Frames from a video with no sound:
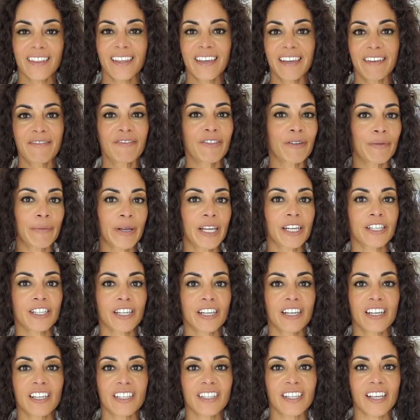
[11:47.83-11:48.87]
the
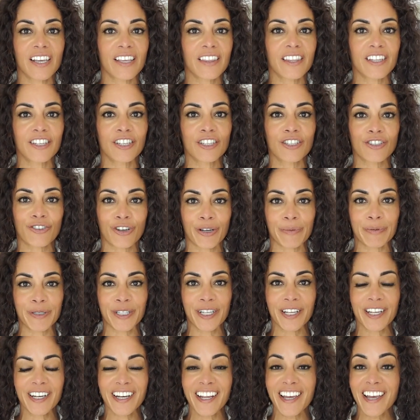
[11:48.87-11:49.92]
information is in the
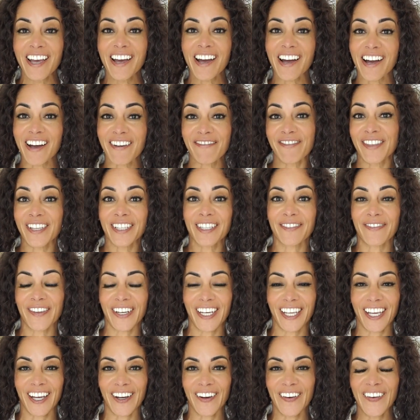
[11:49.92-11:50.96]
description of this
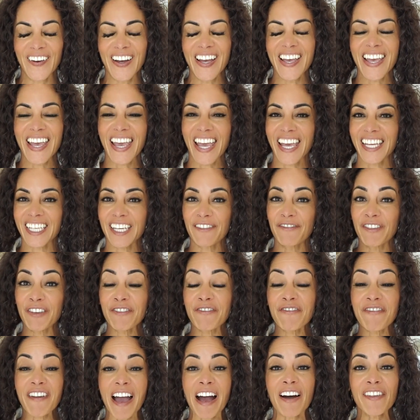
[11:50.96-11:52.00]
video. And if you
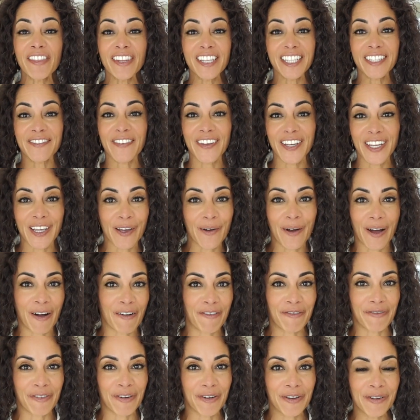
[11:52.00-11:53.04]
found this video
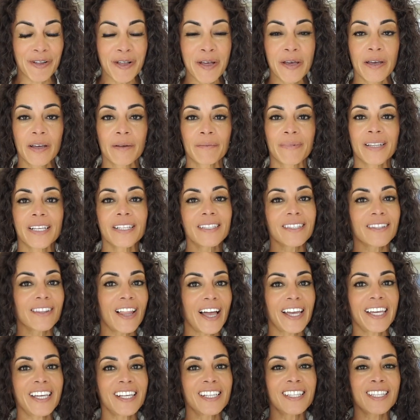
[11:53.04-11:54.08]
helpful, please
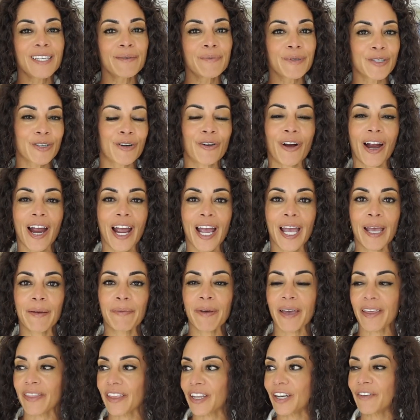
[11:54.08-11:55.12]
like and
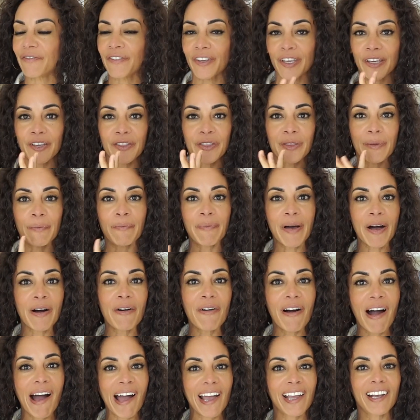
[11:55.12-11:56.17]
subscribe. And then if you hit the
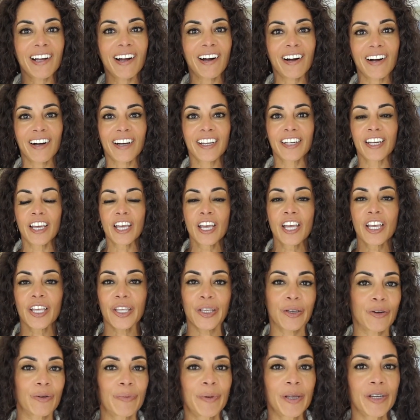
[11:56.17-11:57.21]
bell icon,
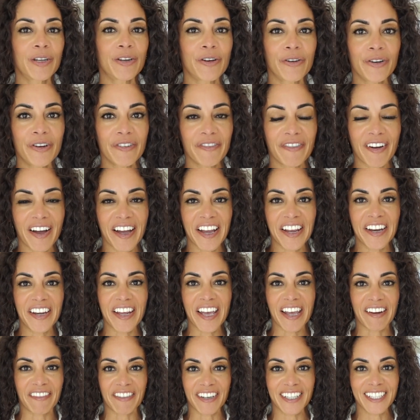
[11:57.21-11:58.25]
you'll be
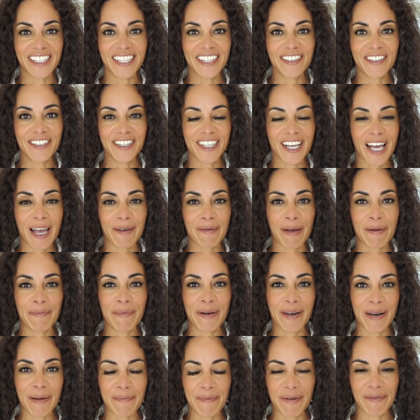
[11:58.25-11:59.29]
notified every single time I
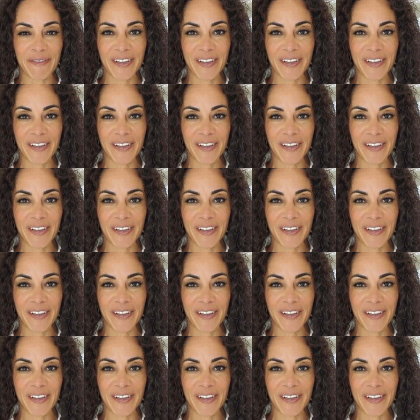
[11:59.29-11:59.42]
put up a